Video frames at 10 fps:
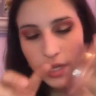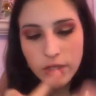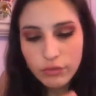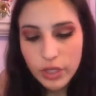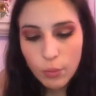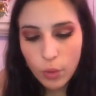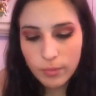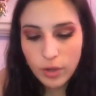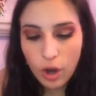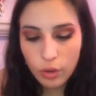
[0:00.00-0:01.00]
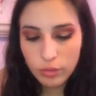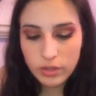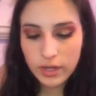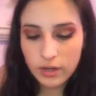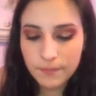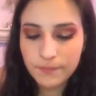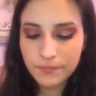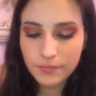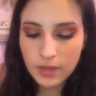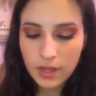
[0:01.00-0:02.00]
It's really warm toned, and
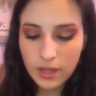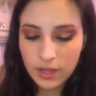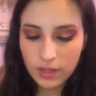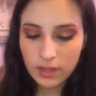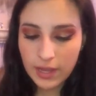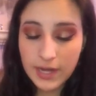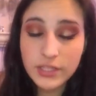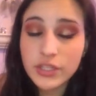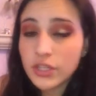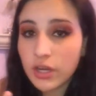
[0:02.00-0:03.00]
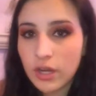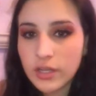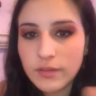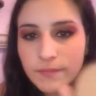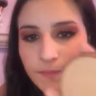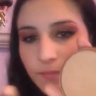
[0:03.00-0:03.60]
it has a sun on it.